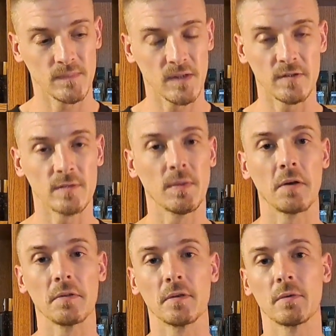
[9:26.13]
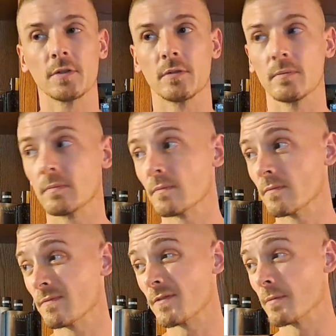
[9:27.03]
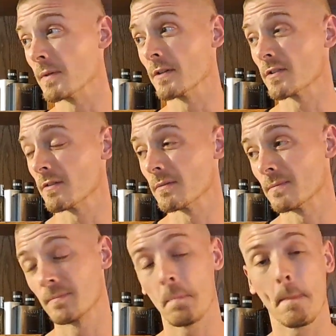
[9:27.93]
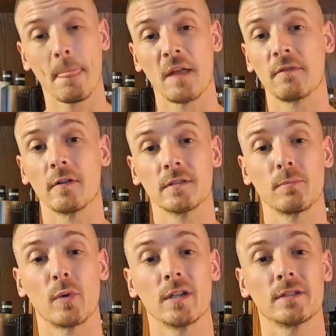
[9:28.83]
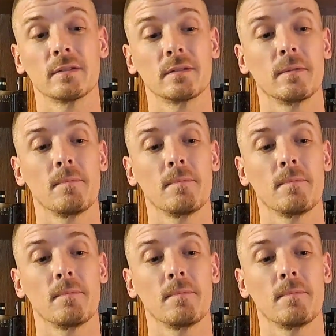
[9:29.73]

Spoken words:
this is better than the original for me. So, first impression,